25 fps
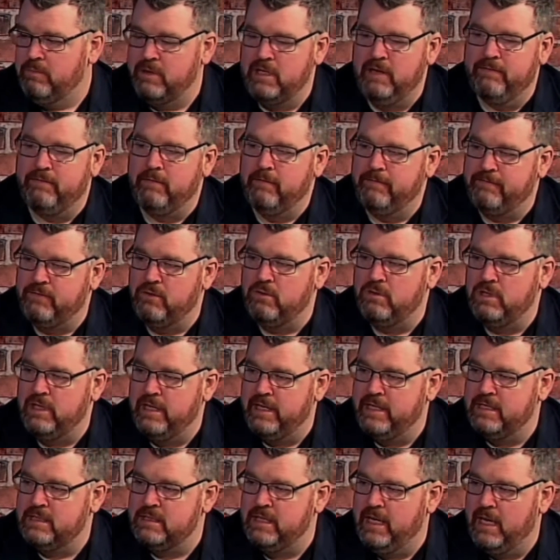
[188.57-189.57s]
Been here for a few
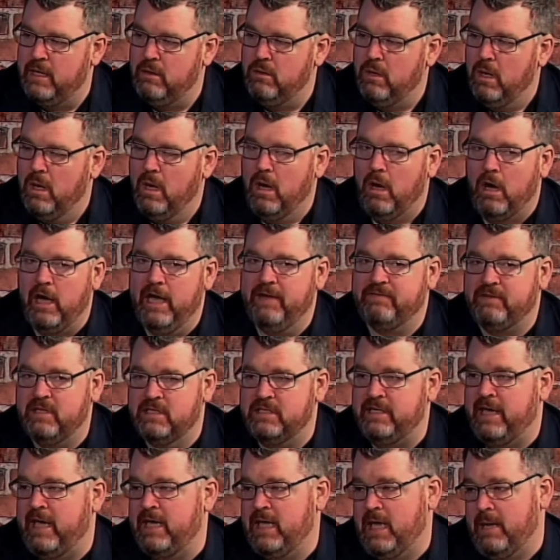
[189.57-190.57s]
years now. I have
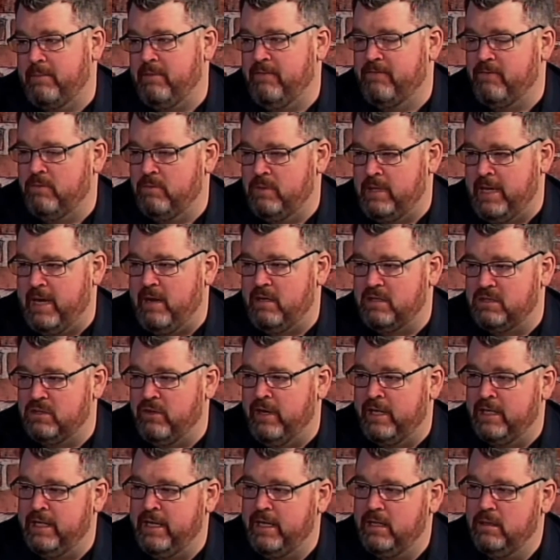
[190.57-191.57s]
to say, coming from the
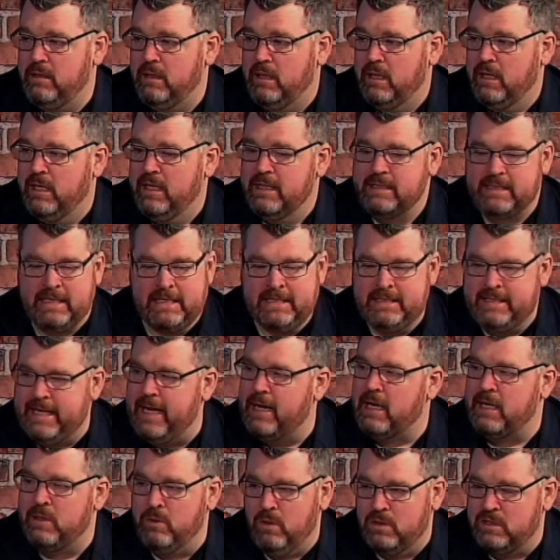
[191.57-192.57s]
outside in, it's
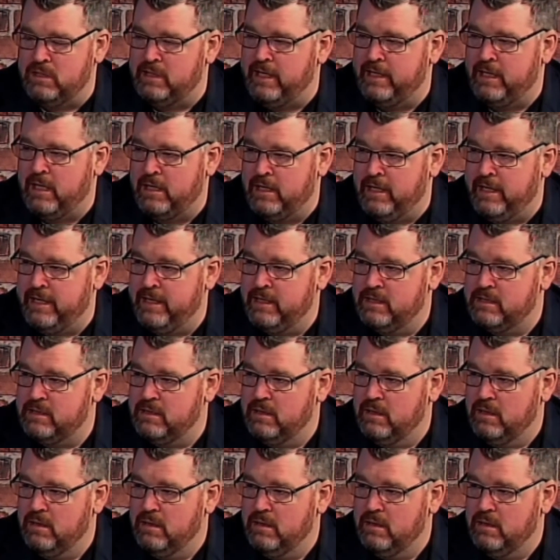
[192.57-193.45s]
exactly what Dunedin needs.